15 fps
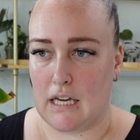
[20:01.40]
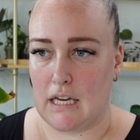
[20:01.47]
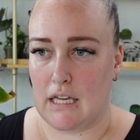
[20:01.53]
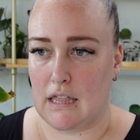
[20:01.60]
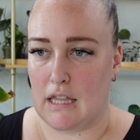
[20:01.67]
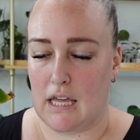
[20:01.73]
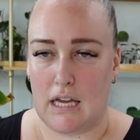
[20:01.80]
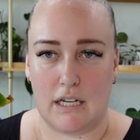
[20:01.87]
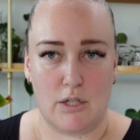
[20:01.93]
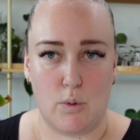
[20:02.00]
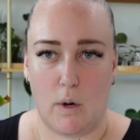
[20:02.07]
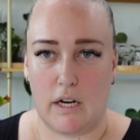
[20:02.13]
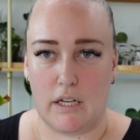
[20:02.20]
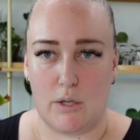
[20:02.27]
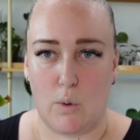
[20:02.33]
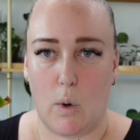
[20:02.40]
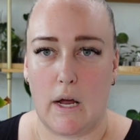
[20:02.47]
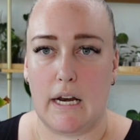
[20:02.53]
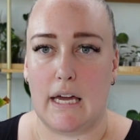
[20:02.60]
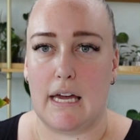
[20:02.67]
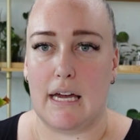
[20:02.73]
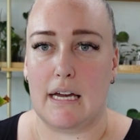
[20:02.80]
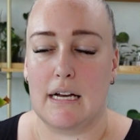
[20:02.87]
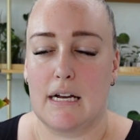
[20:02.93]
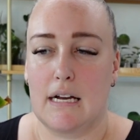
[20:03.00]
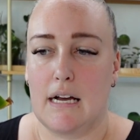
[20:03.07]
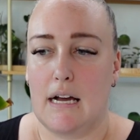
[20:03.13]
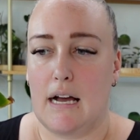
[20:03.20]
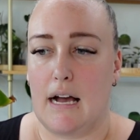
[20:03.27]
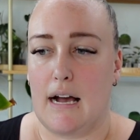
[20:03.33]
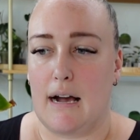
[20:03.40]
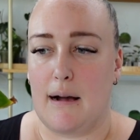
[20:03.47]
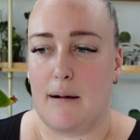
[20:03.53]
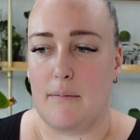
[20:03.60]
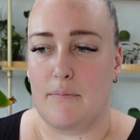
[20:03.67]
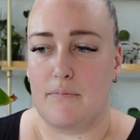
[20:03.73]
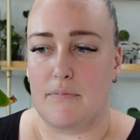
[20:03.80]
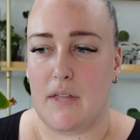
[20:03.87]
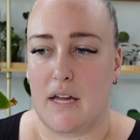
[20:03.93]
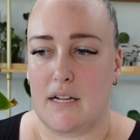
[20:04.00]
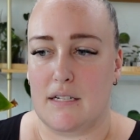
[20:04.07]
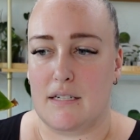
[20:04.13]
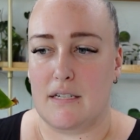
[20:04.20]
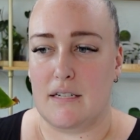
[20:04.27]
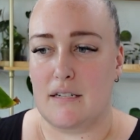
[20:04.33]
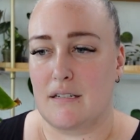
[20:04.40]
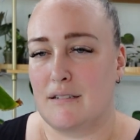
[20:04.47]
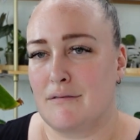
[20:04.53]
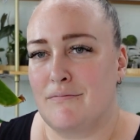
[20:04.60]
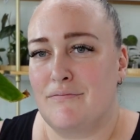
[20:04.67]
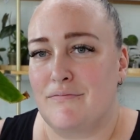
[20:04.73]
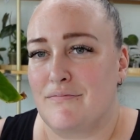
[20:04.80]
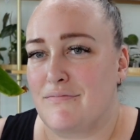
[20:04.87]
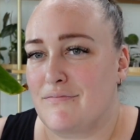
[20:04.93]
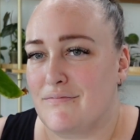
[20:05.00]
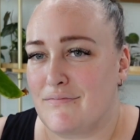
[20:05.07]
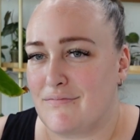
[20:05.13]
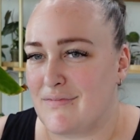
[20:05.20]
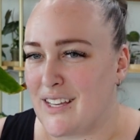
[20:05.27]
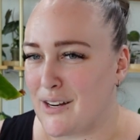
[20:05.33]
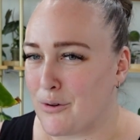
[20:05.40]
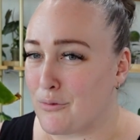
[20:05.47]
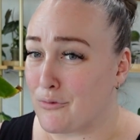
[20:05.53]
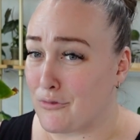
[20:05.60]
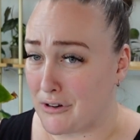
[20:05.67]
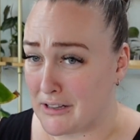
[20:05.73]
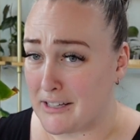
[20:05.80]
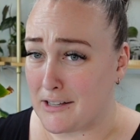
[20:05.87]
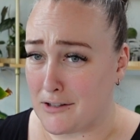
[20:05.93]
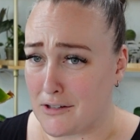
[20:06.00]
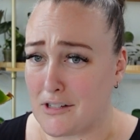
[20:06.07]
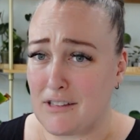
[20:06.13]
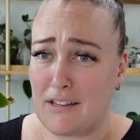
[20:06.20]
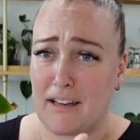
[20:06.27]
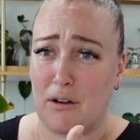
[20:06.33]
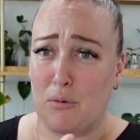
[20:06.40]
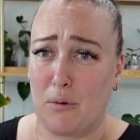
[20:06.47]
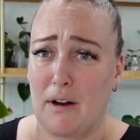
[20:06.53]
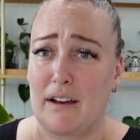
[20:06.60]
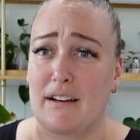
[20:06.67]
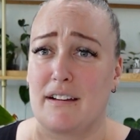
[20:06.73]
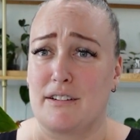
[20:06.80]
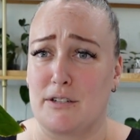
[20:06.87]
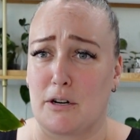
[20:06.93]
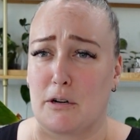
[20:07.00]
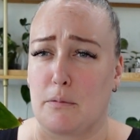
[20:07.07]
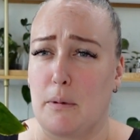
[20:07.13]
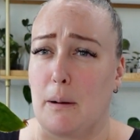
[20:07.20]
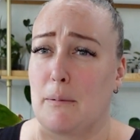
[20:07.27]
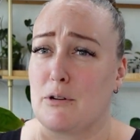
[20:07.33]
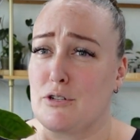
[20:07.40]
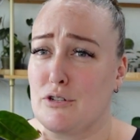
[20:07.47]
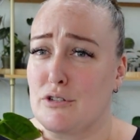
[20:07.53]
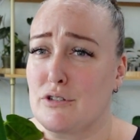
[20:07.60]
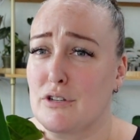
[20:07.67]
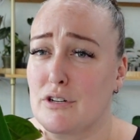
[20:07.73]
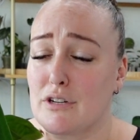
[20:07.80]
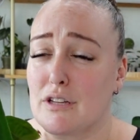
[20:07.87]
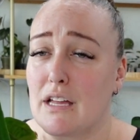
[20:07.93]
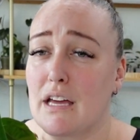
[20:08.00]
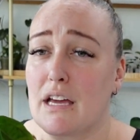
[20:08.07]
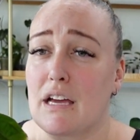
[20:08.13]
in like 2020 that they don't really look like what a dark mama should look like.